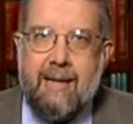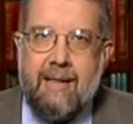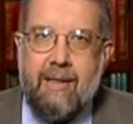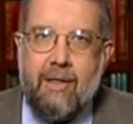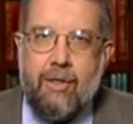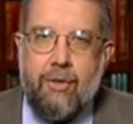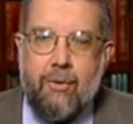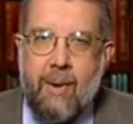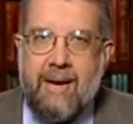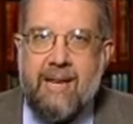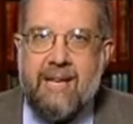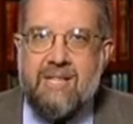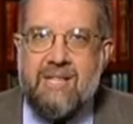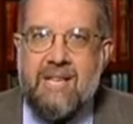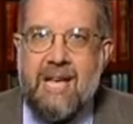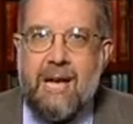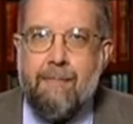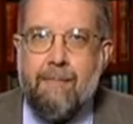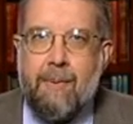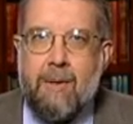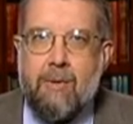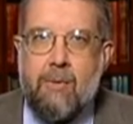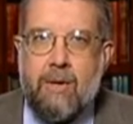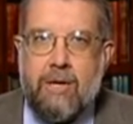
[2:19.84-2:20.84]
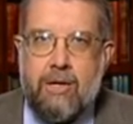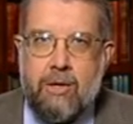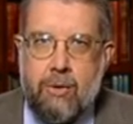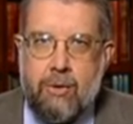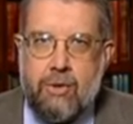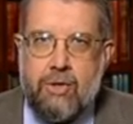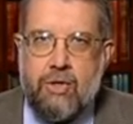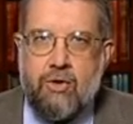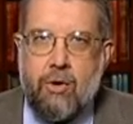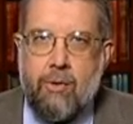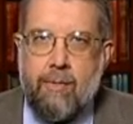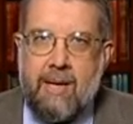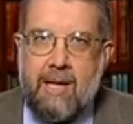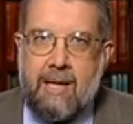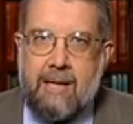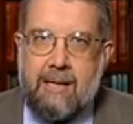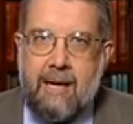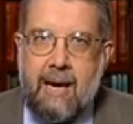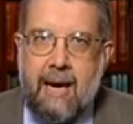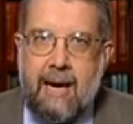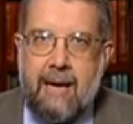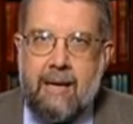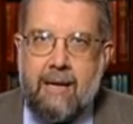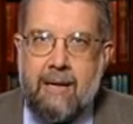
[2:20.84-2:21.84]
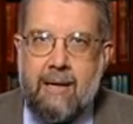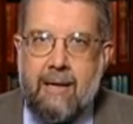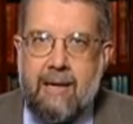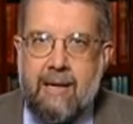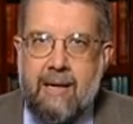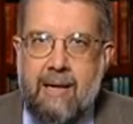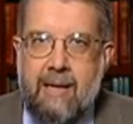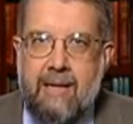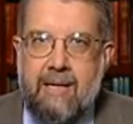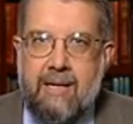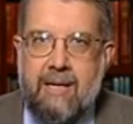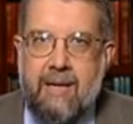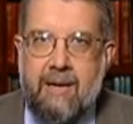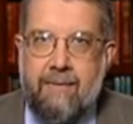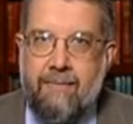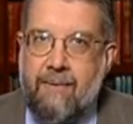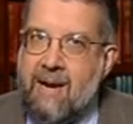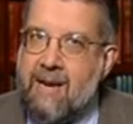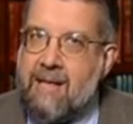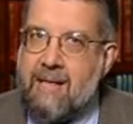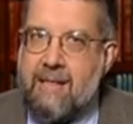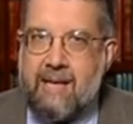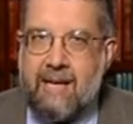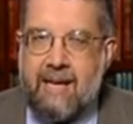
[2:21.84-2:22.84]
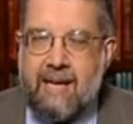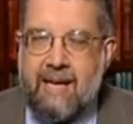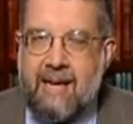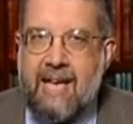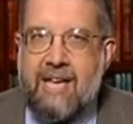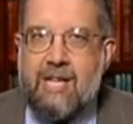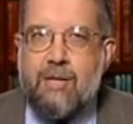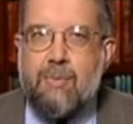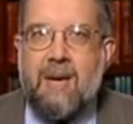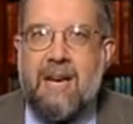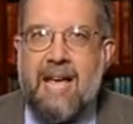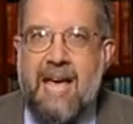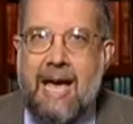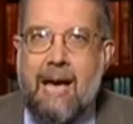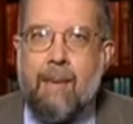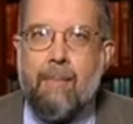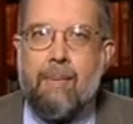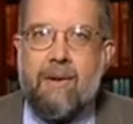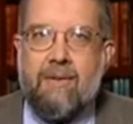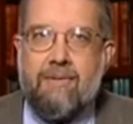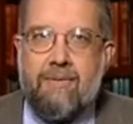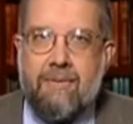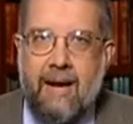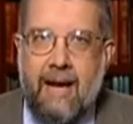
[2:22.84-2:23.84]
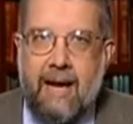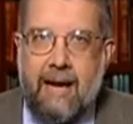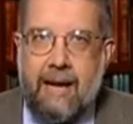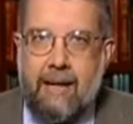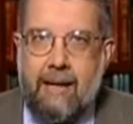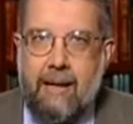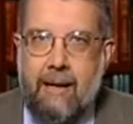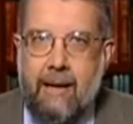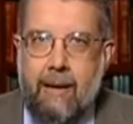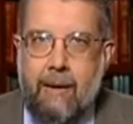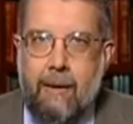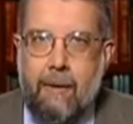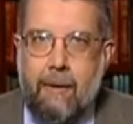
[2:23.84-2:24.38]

the threat has not been reduced from al-Qaeda. If anything, it has been amplified.